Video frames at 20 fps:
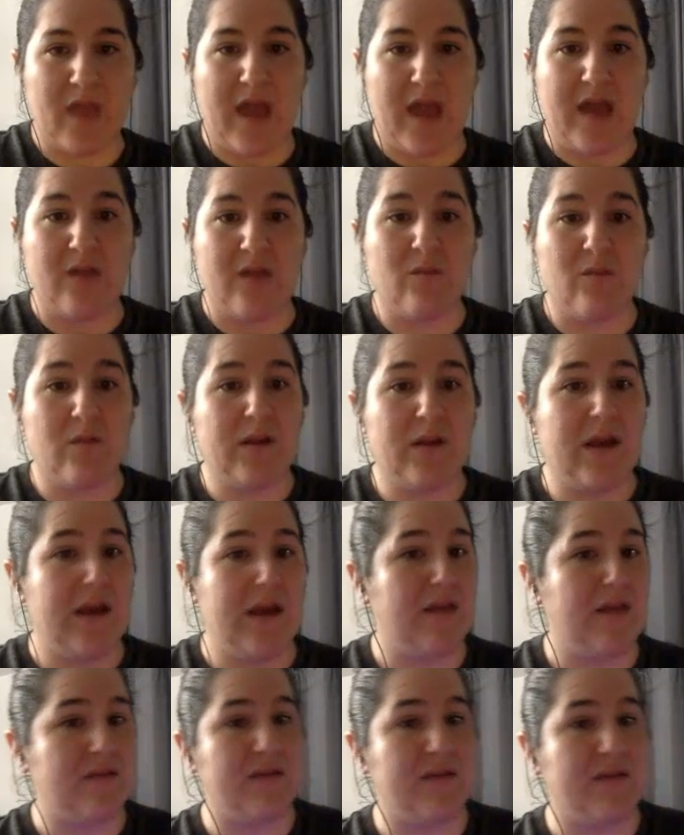And what
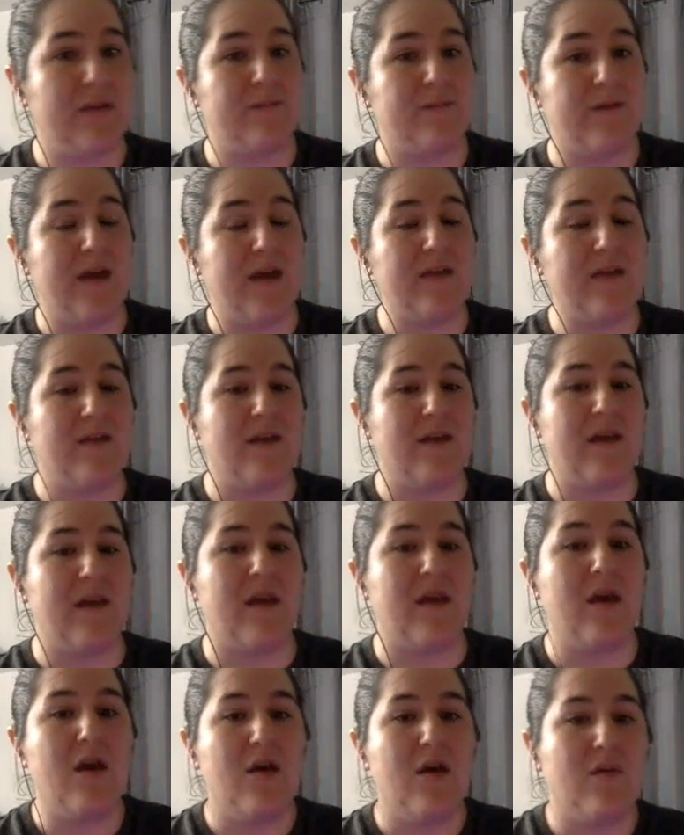I ended up finding
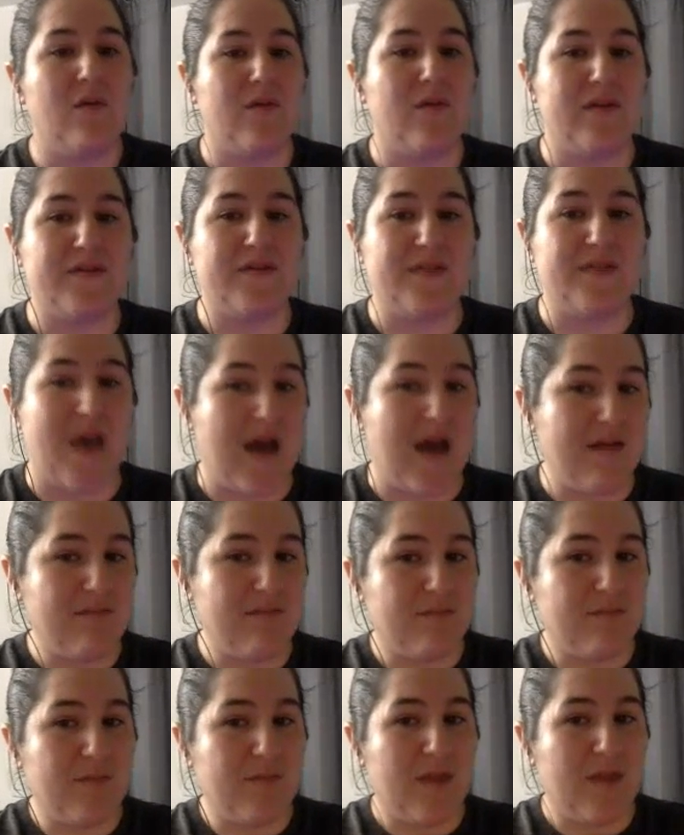was
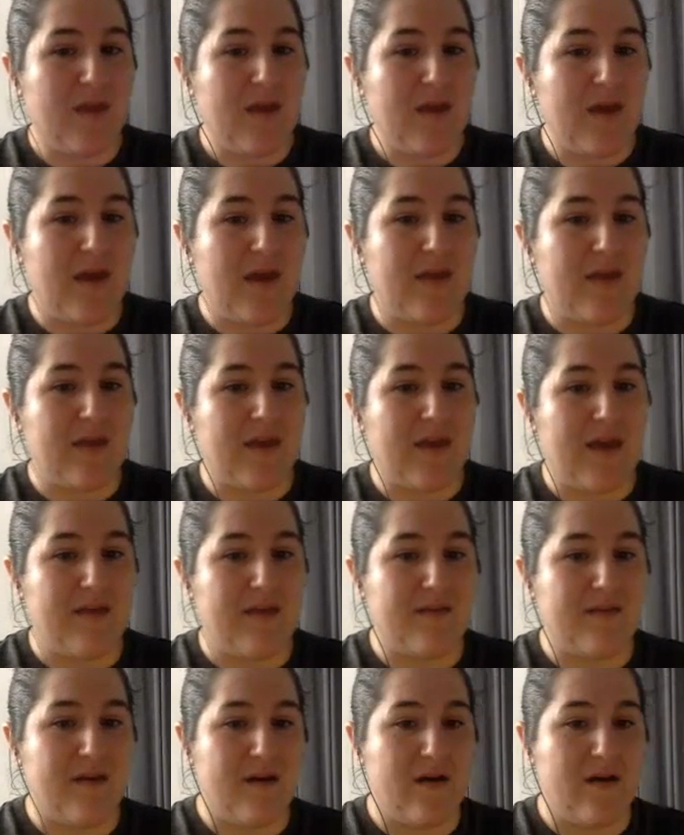that in the
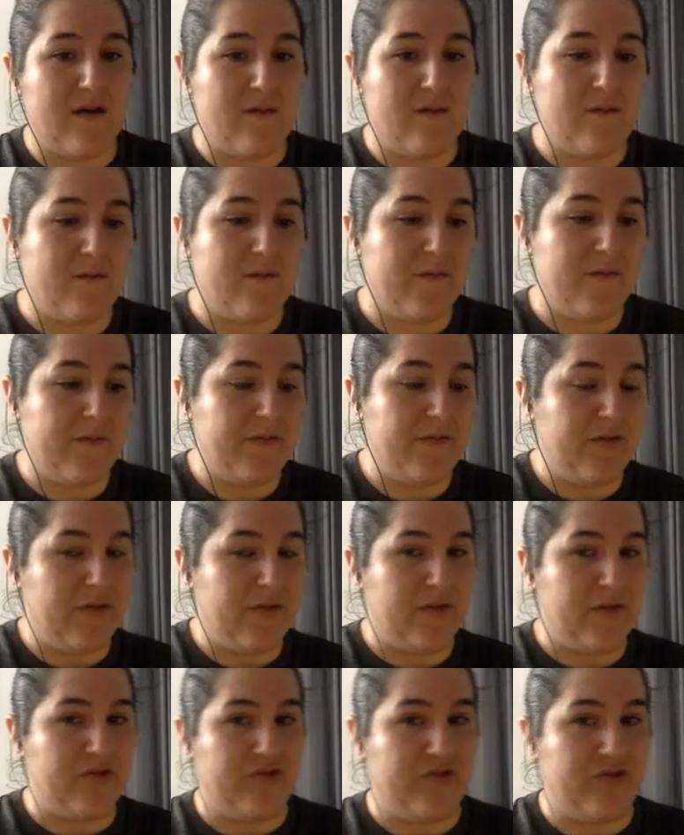case of
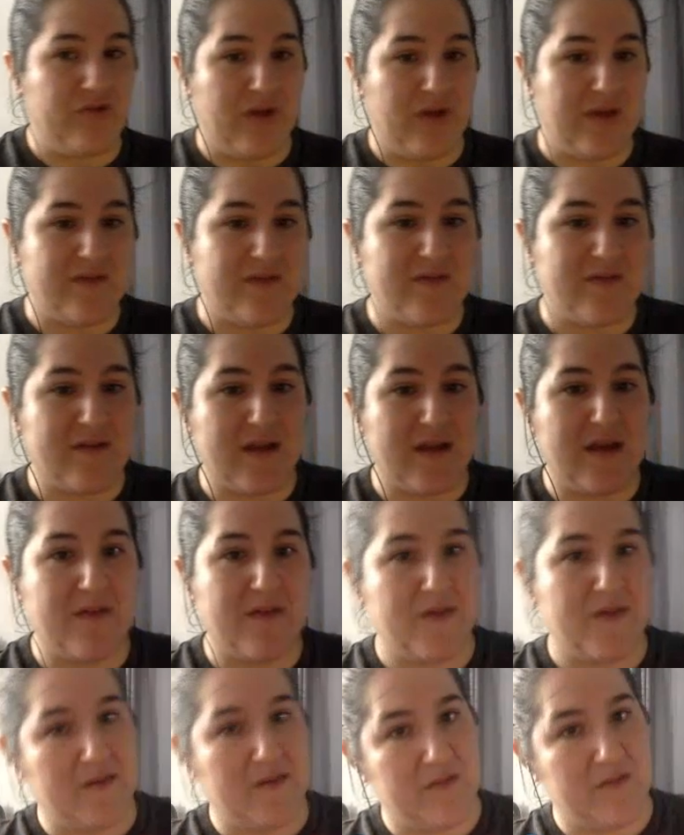the strand study,
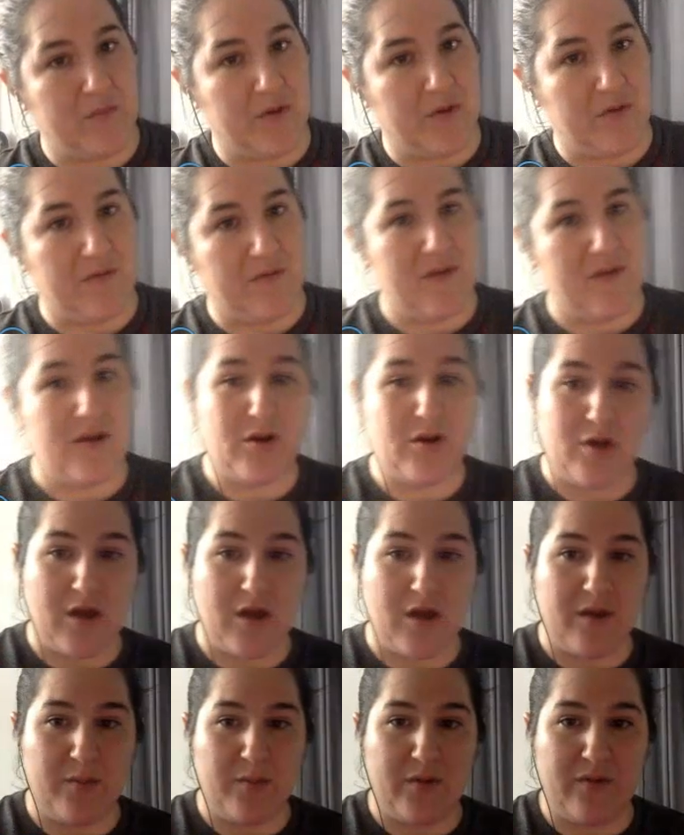is this a protein or
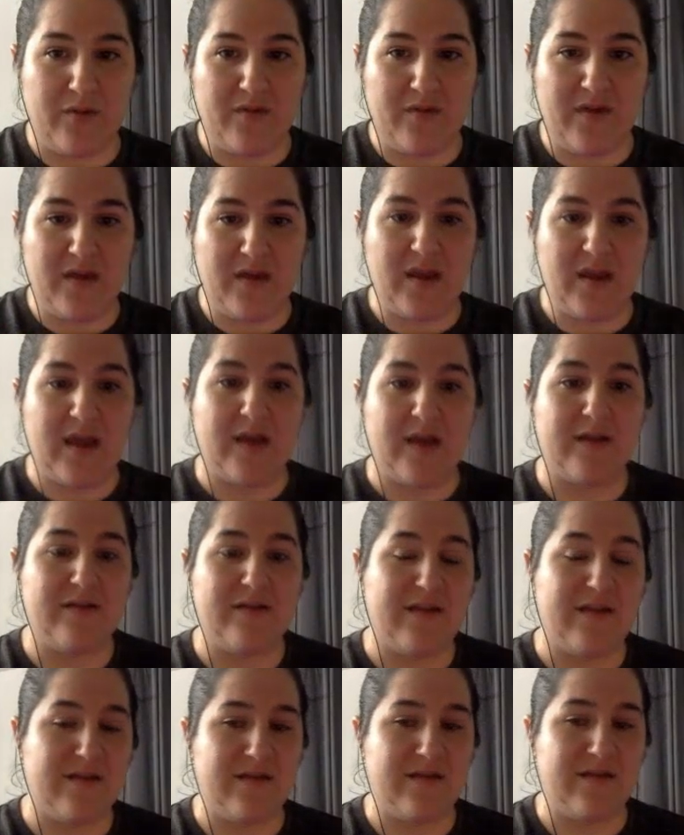not a protein? I got a
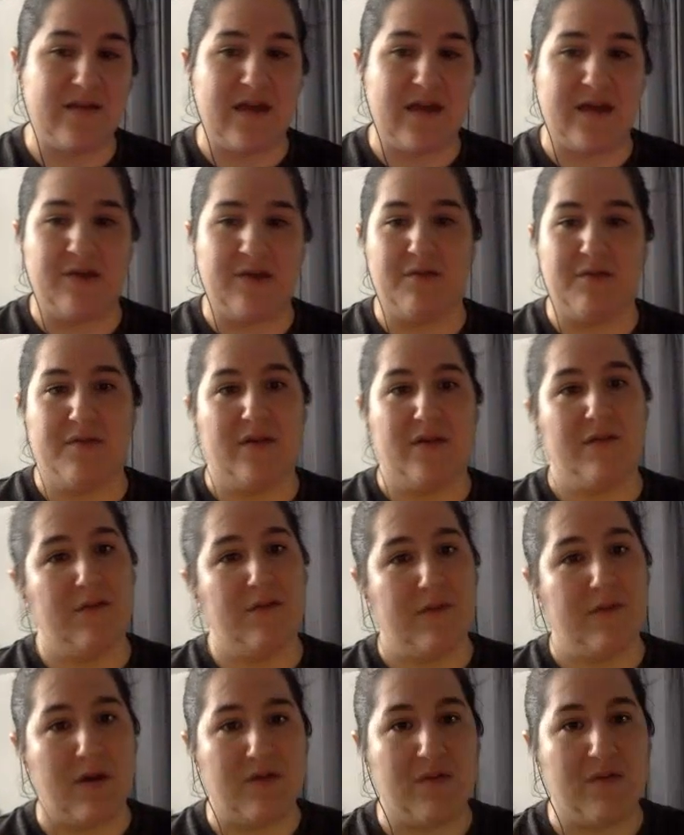testing accuracy of
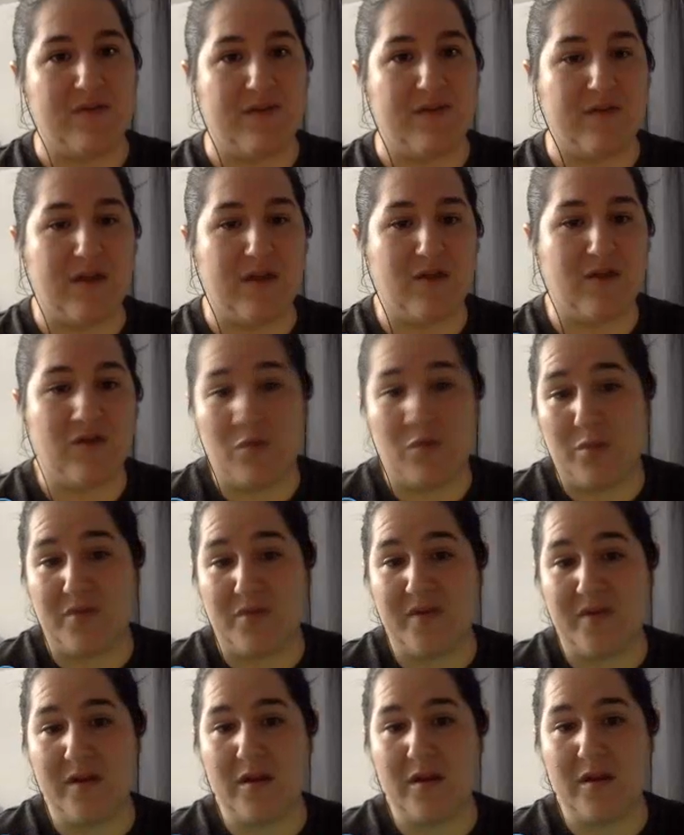around
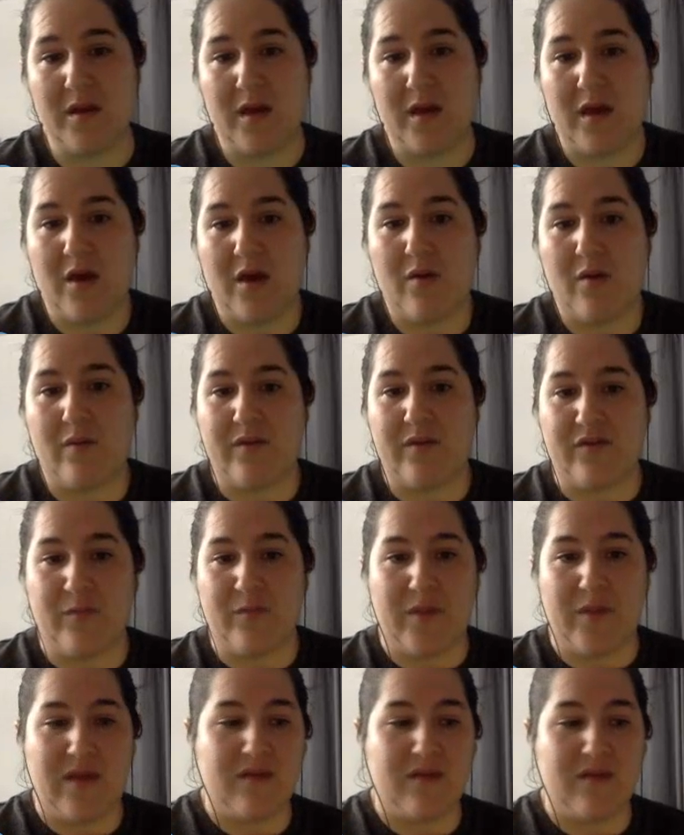72%, which
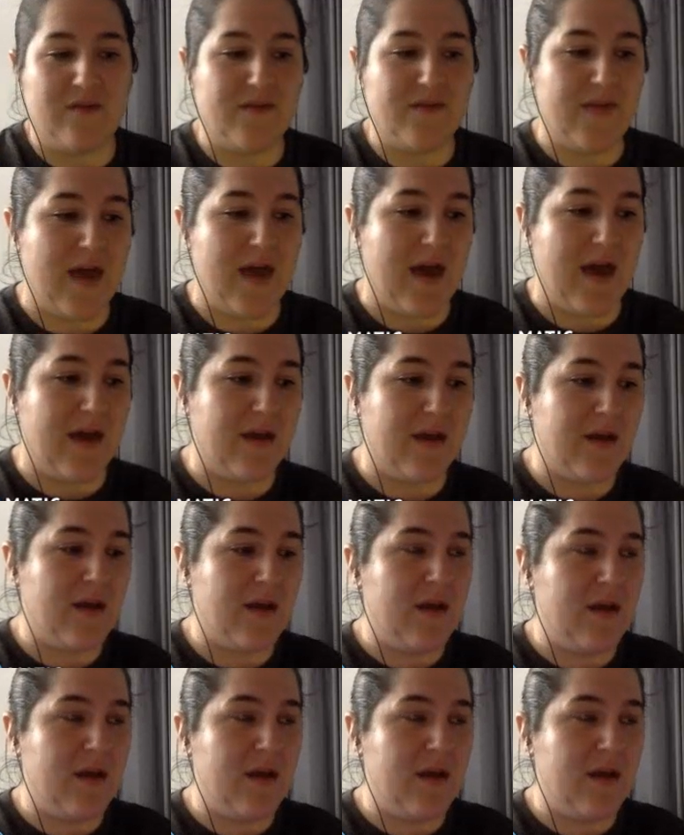means that